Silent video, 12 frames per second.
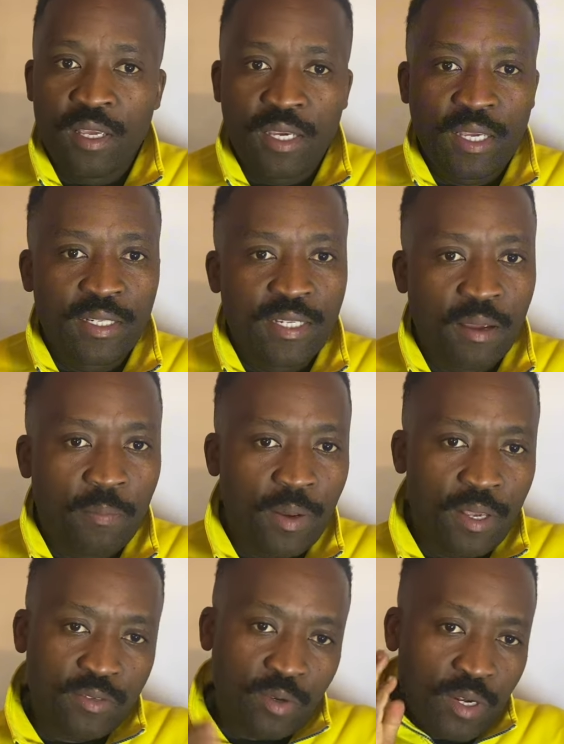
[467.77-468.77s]

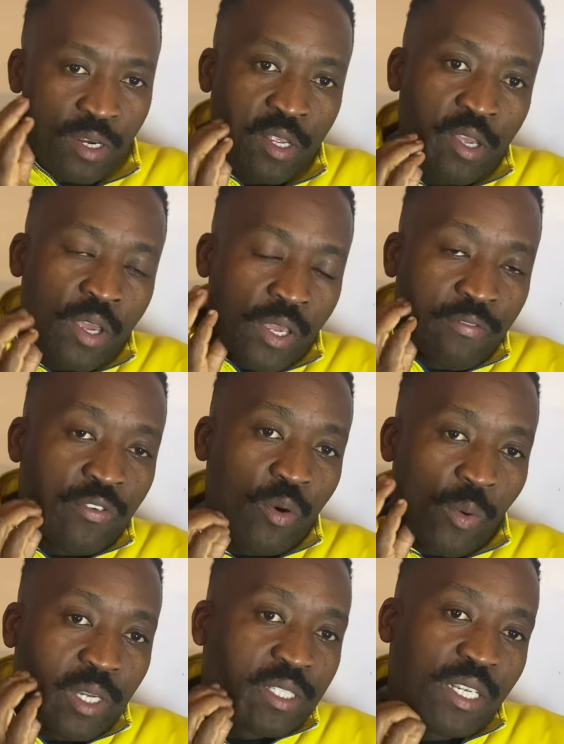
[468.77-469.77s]
If you
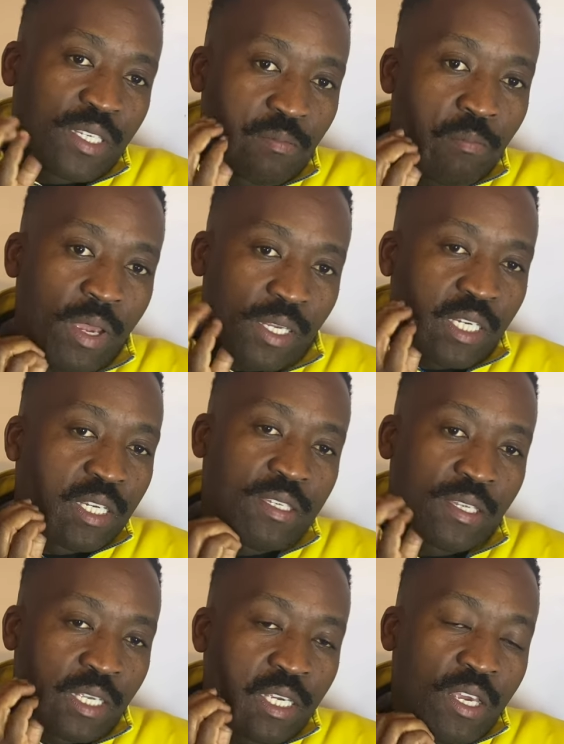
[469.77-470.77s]
watch his
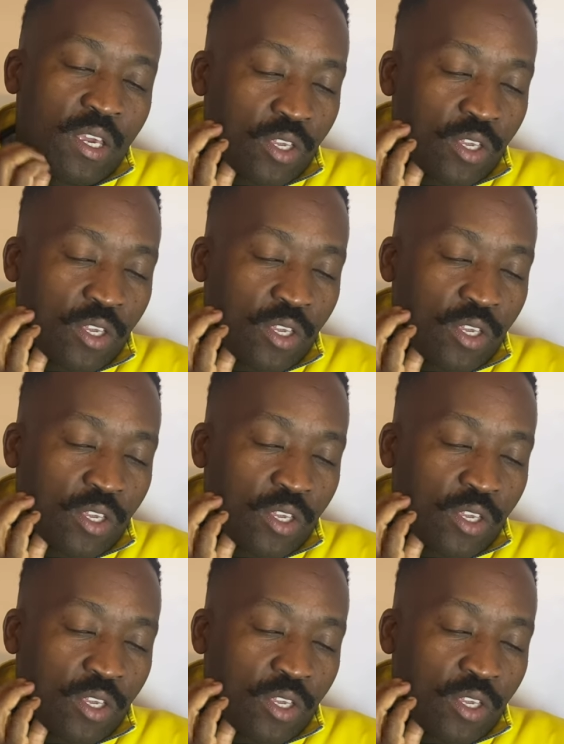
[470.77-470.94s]
matches,